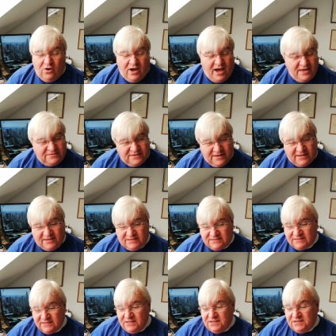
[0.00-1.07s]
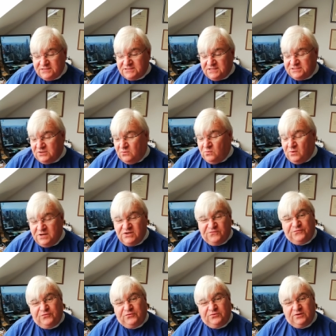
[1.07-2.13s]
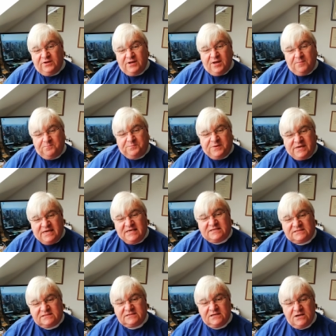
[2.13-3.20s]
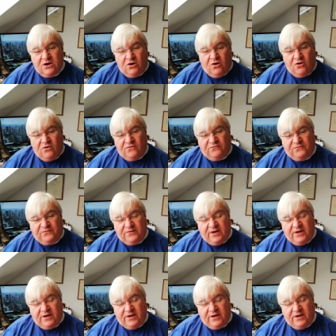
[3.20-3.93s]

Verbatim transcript: I think, is such a wonderful piece of